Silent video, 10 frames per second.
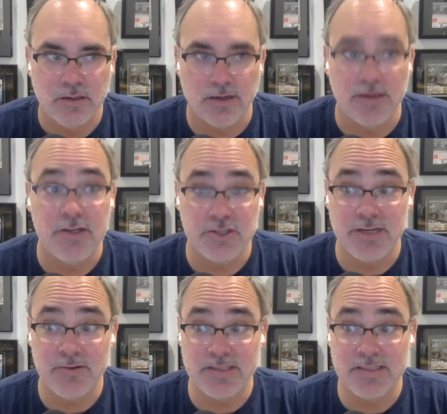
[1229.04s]
on an
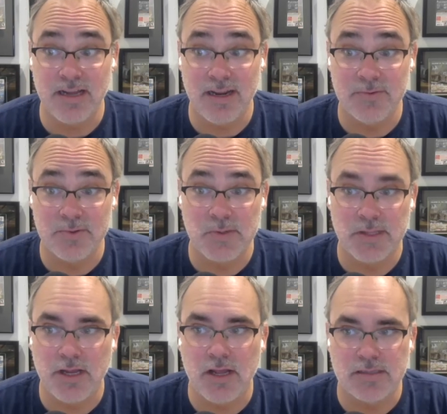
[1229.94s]
engineering side, it was
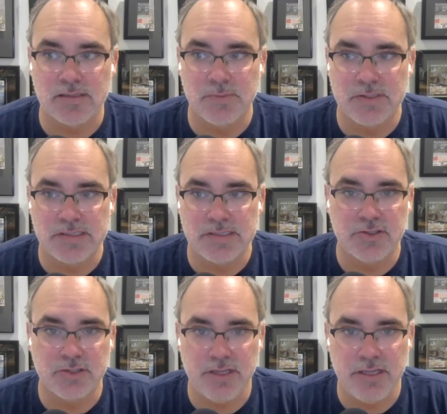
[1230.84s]
really awesome because
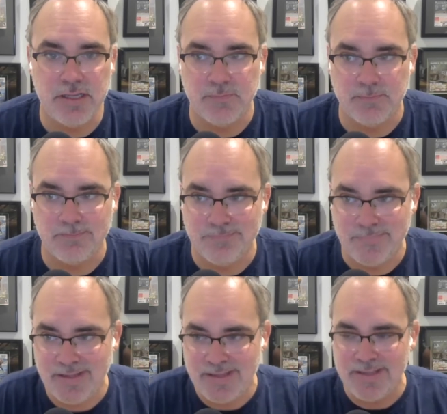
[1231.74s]
essentially he
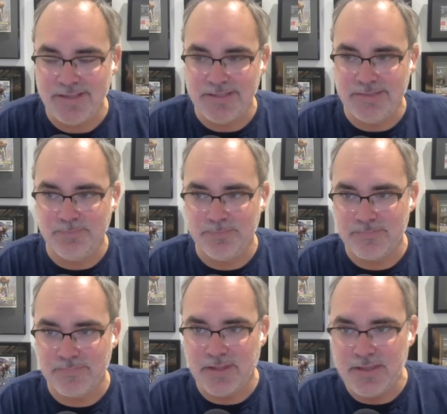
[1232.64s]
he
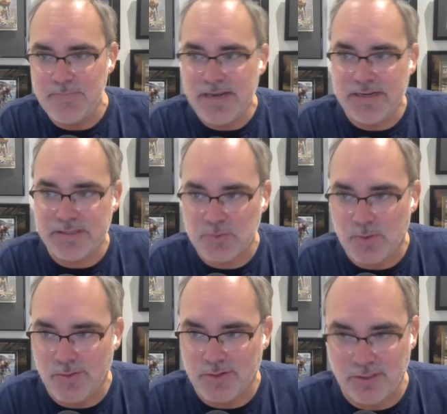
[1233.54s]
he made it so
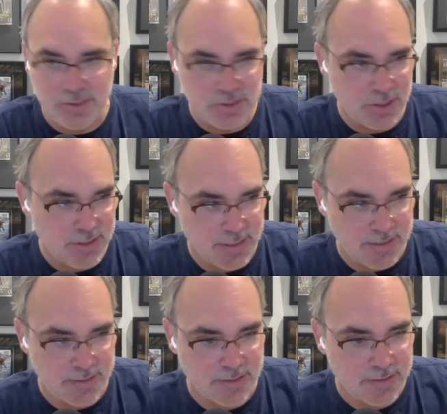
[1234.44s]
all the collision
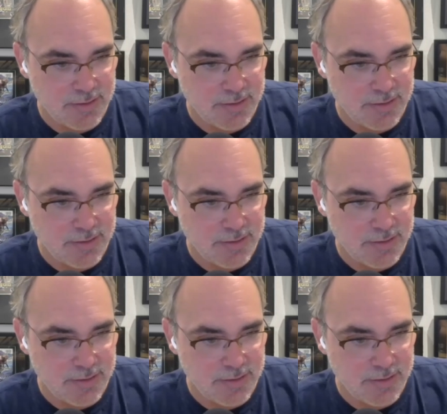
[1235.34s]
data